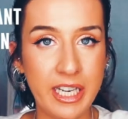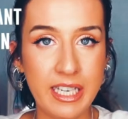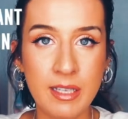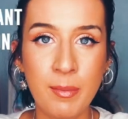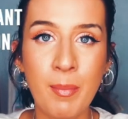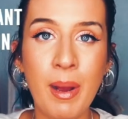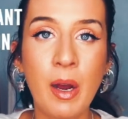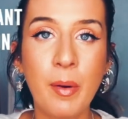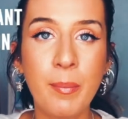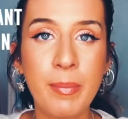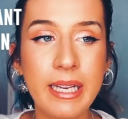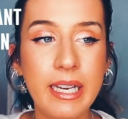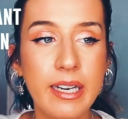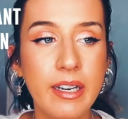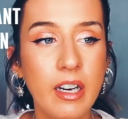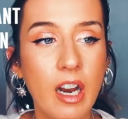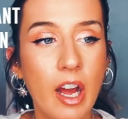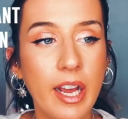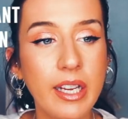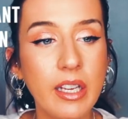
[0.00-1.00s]
It's about being
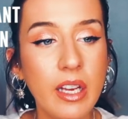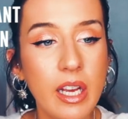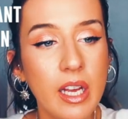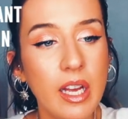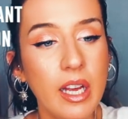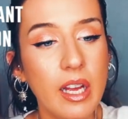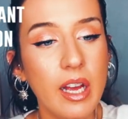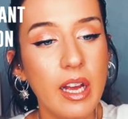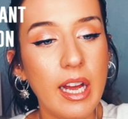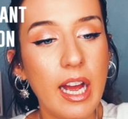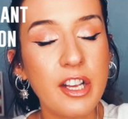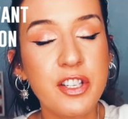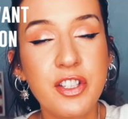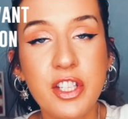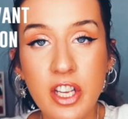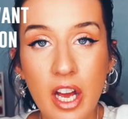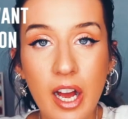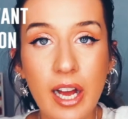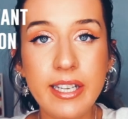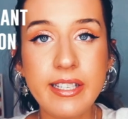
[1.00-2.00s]
like
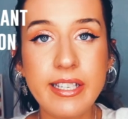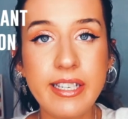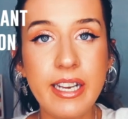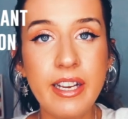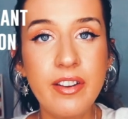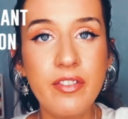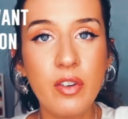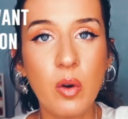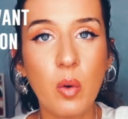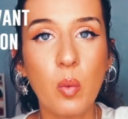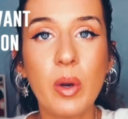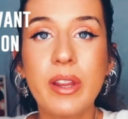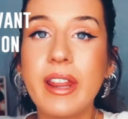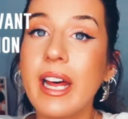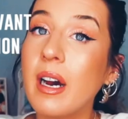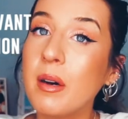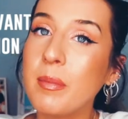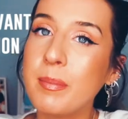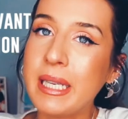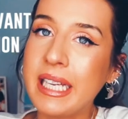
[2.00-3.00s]
assertive
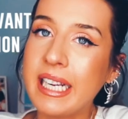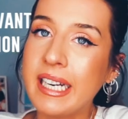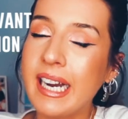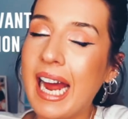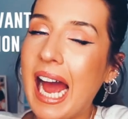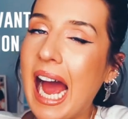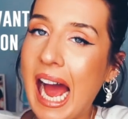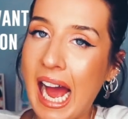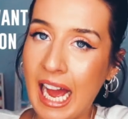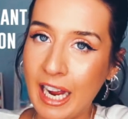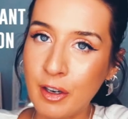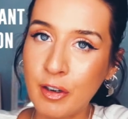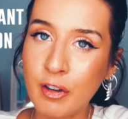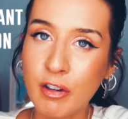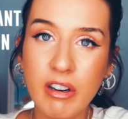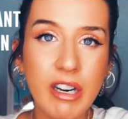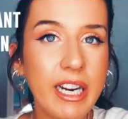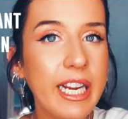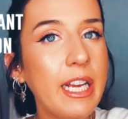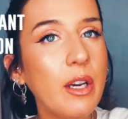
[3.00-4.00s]
without being
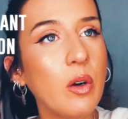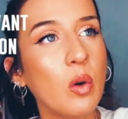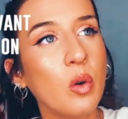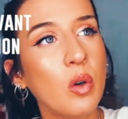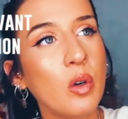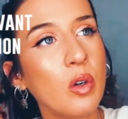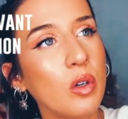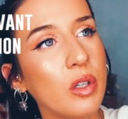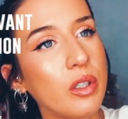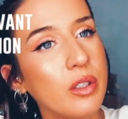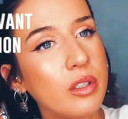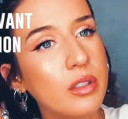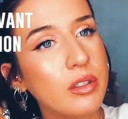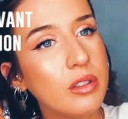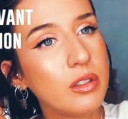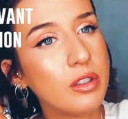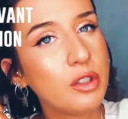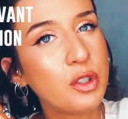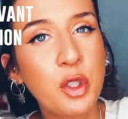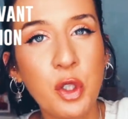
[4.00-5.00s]
angry or
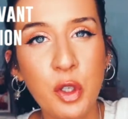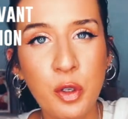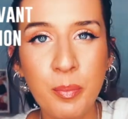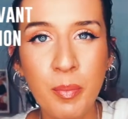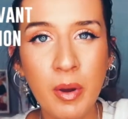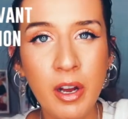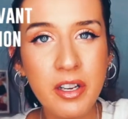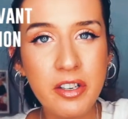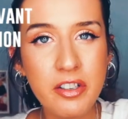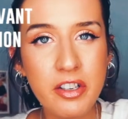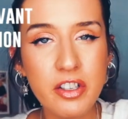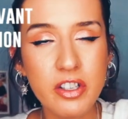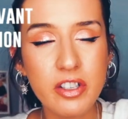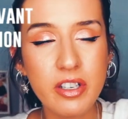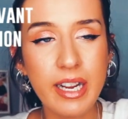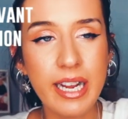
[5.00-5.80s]
too much.